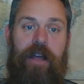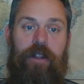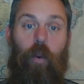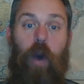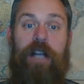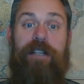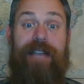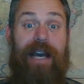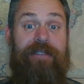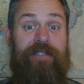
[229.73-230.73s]
Though Walker
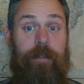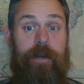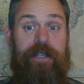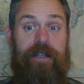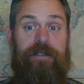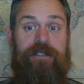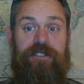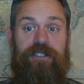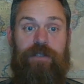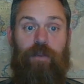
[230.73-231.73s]
died of
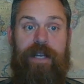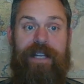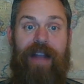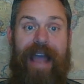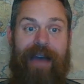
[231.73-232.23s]
tuberculosis just 1 year